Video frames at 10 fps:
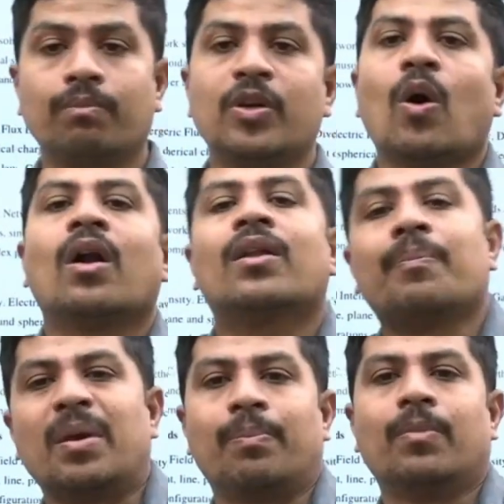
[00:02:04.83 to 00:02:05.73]
beyond
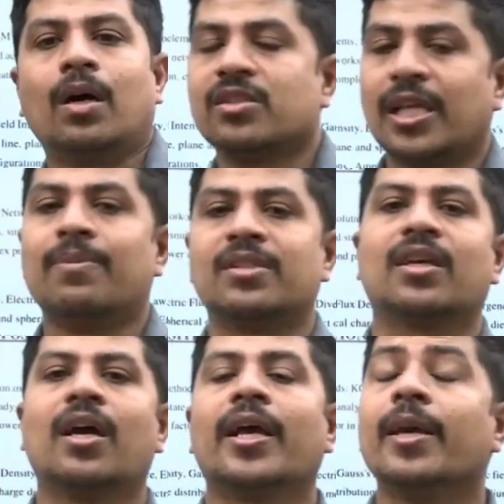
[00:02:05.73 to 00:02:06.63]
the uh, syllabus
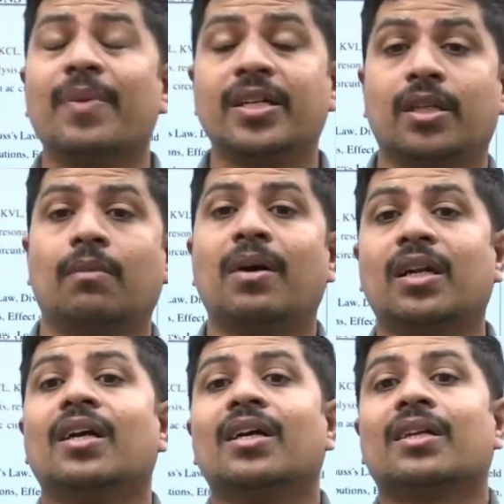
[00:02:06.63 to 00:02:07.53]
he mentioned but